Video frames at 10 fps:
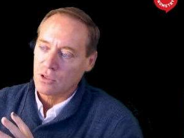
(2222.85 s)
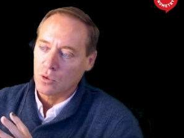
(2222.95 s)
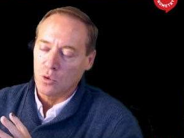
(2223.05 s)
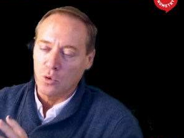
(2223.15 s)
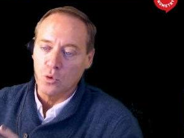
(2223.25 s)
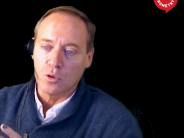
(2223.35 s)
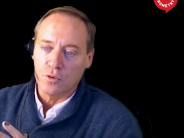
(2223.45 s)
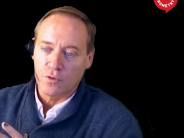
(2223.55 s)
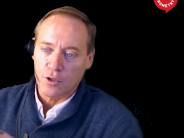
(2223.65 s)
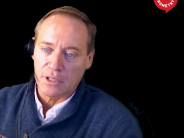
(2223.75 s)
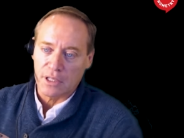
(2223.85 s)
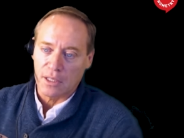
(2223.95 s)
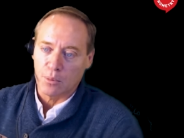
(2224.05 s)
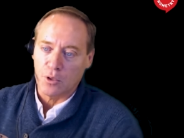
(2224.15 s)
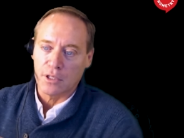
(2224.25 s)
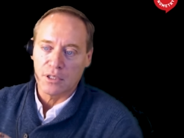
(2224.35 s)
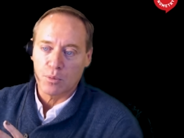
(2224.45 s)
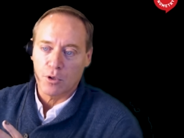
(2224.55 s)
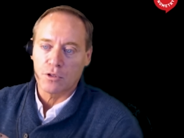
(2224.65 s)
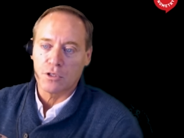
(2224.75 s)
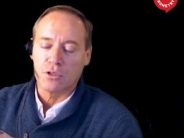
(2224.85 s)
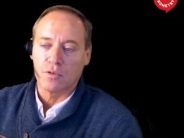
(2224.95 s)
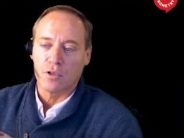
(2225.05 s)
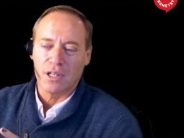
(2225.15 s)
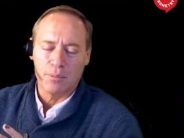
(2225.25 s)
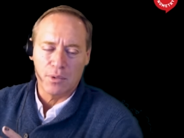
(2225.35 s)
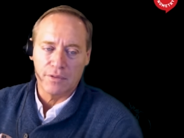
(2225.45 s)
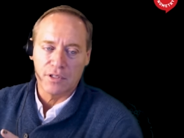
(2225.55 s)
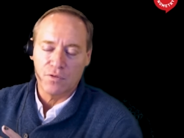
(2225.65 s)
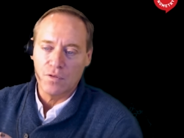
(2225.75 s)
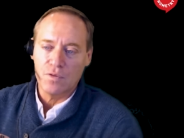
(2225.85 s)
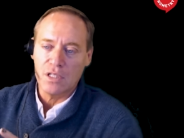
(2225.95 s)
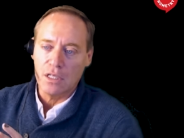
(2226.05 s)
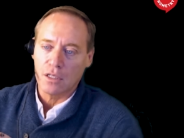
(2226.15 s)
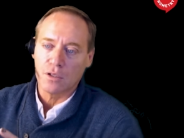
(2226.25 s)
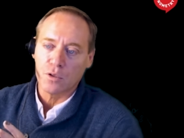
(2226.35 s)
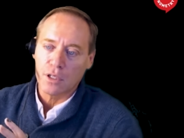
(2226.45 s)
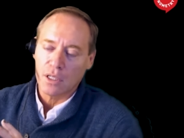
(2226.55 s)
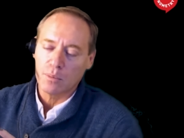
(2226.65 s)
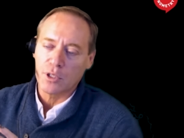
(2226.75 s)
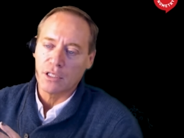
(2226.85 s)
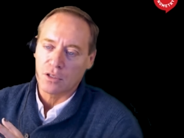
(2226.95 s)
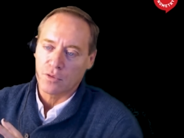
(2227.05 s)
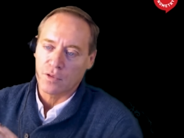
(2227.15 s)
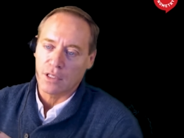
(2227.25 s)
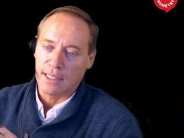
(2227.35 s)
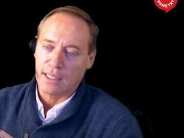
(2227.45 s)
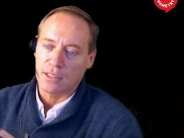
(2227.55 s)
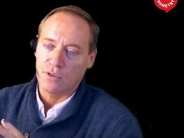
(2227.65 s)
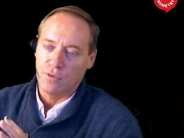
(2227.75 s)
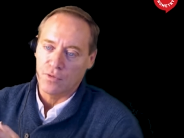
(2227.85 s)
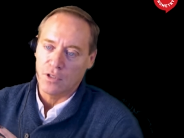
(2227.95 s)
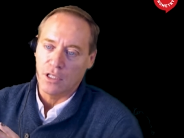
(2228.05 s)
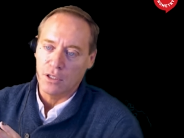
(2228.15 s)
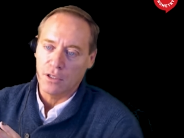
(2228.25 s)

So Google, for example, has purchased over, I believe it's 1,500 companies over the last 15